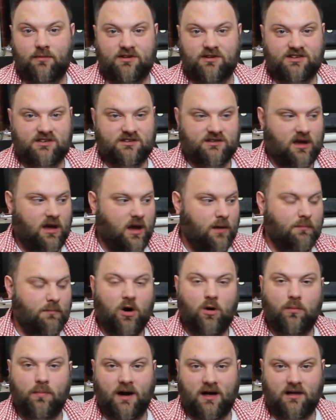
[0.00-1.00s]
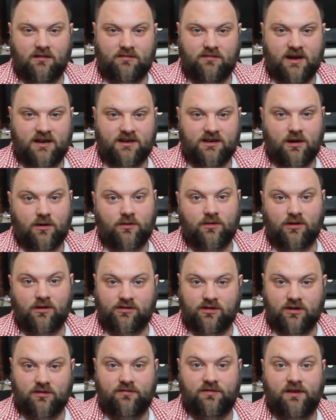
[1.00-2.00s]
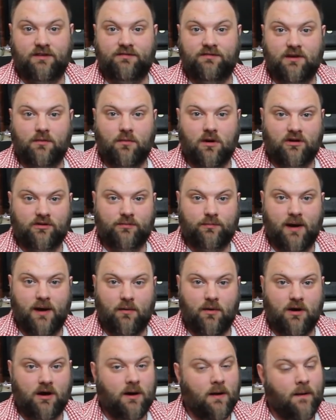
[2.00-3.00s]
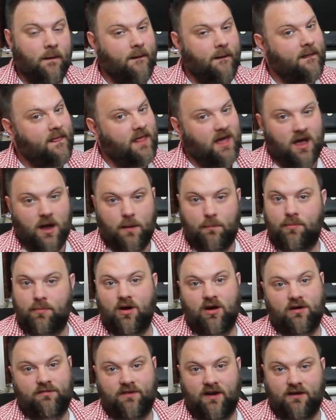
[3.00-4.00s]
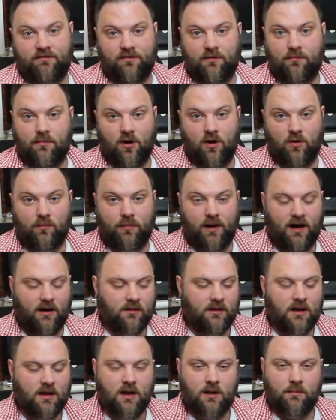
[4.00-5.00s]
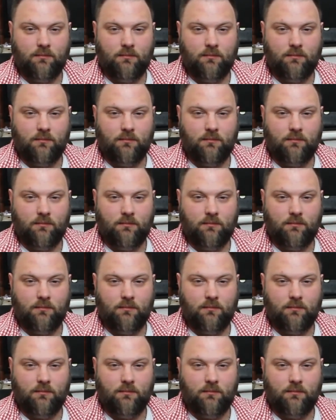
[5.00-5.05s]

which is a mobile radio that will do 50 watts power, perfect for mobile.